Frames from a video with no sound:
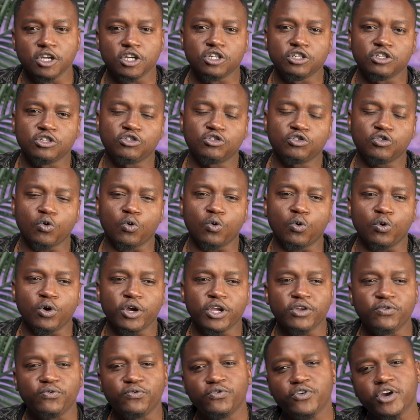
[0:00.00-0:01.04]
So,
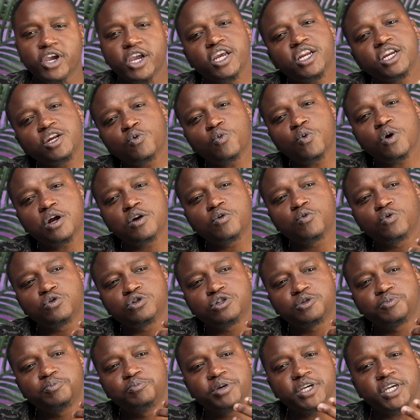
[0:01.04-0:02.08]
if anyone was
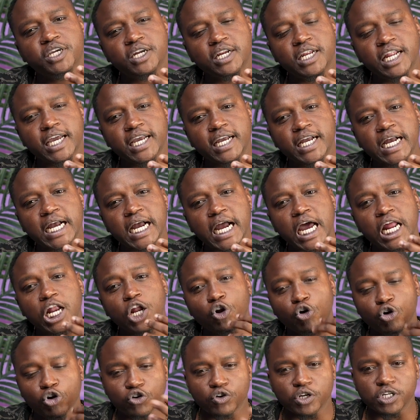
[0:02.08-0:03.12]
being like a
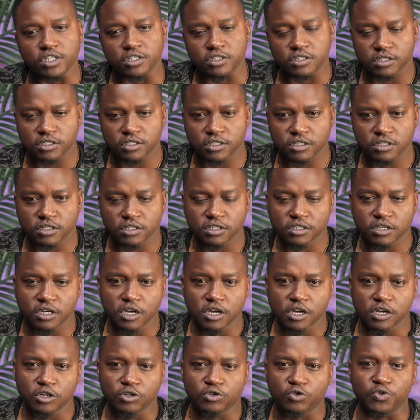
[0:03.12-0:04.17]
loyalist
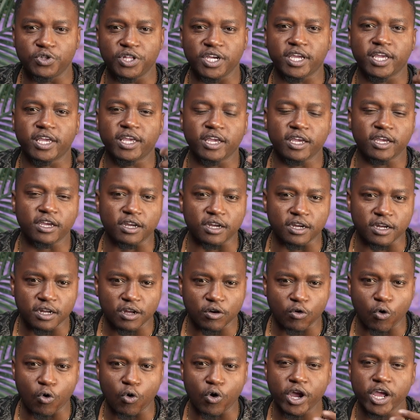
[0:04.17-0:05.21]
to the king,
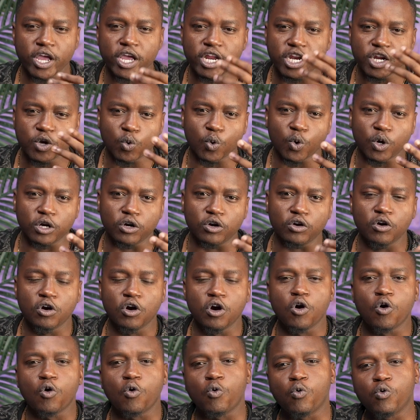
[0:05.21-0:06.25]
or anyone
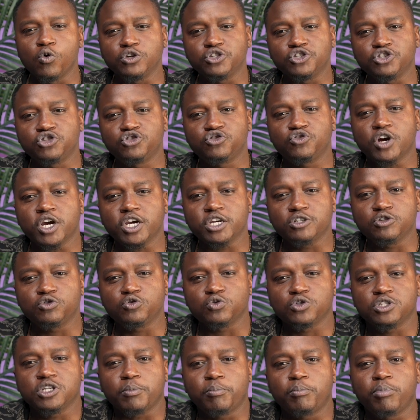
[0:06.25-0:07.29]
who was trying to
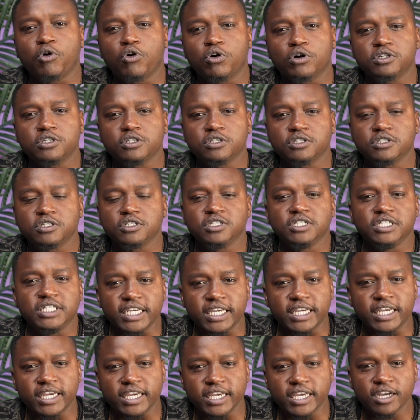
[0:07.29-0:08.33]
support the
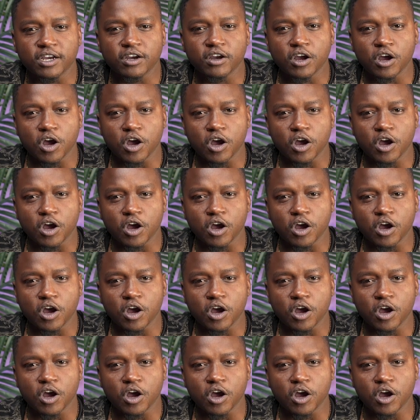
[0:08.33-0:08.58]
king,